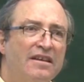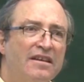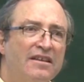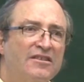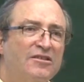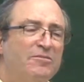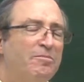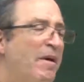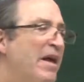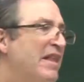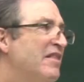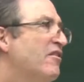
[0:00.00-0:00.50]

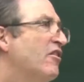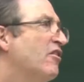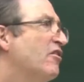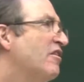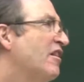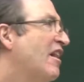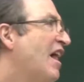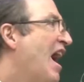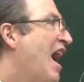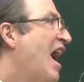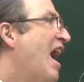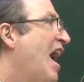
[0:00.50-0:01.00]
spend their
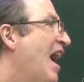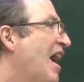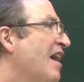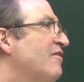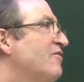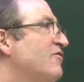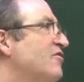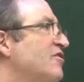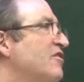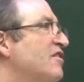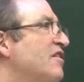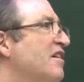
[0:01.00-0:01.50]

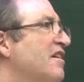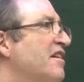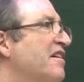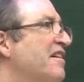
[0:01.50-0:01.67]
lives